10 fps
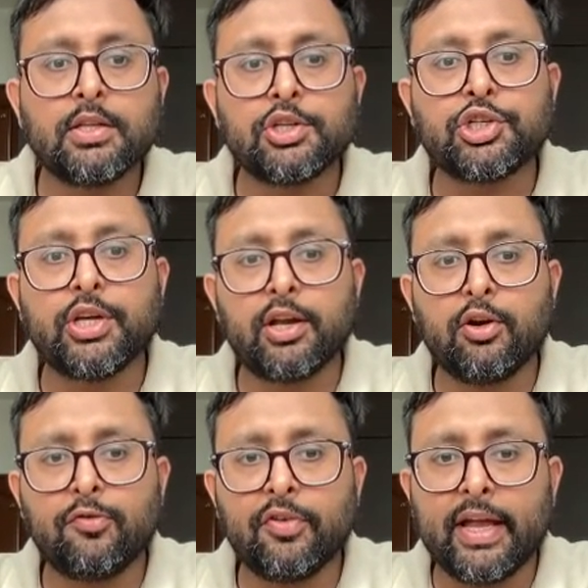The
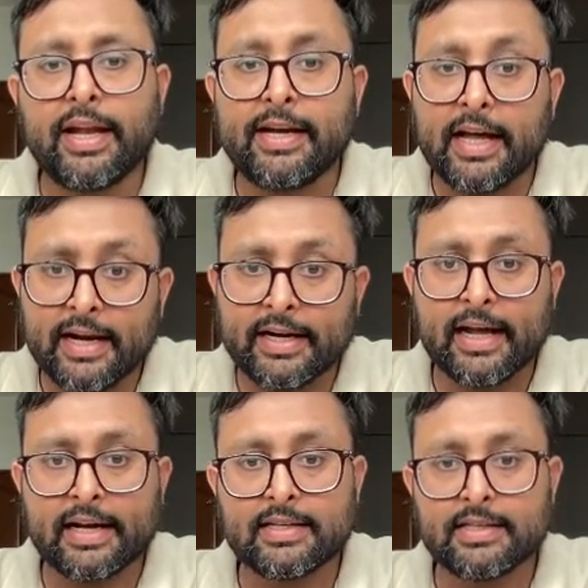share of indirect
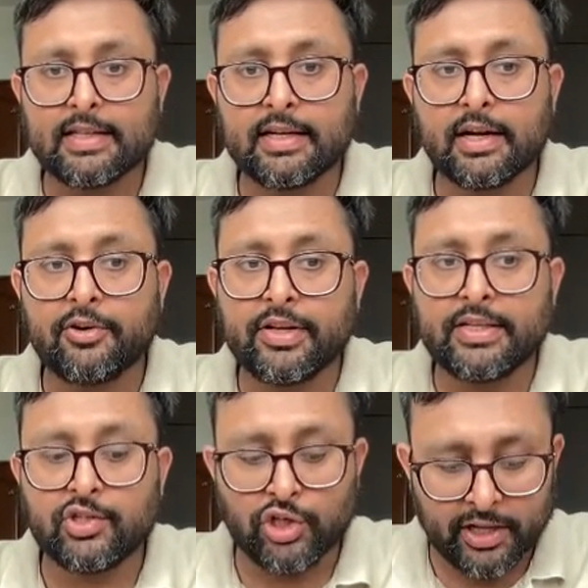taxes in the
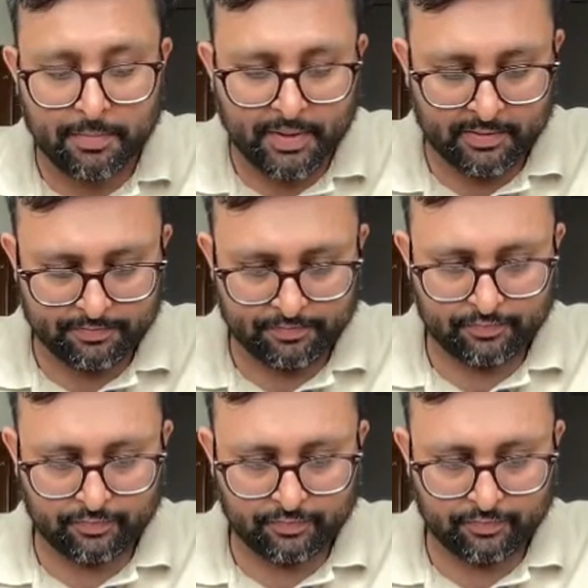country's G D P.